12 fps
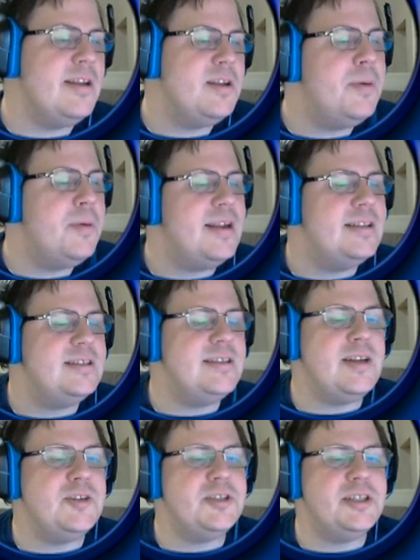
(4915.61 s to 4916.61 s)
to Brandon
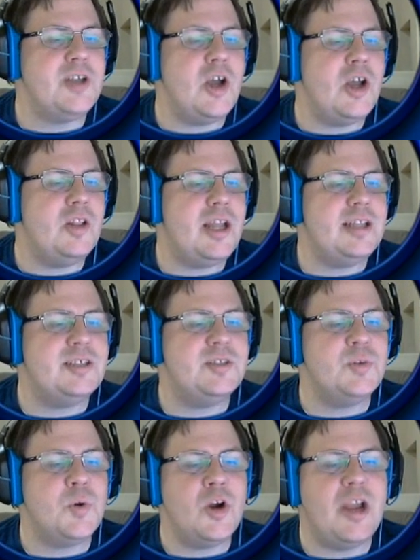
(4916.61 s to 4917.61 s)
Sanderson's online
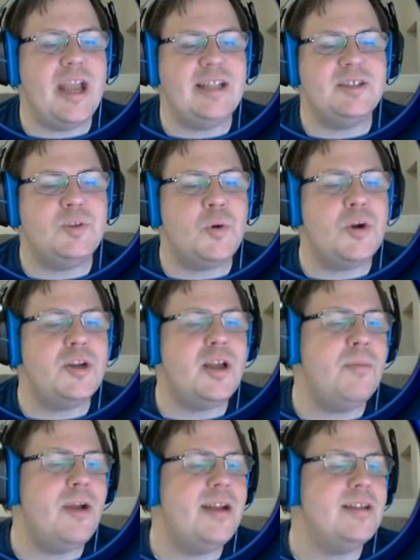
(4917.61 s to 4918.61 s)
store at
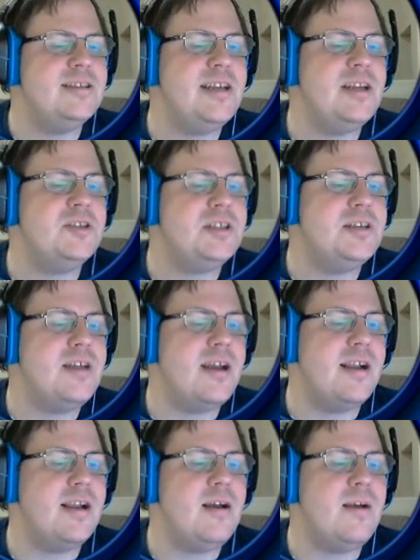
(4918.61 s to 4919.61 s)

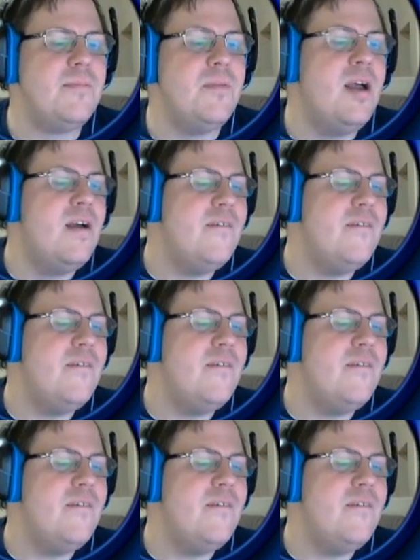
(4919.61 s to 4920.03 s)
store.brandonsanderson.com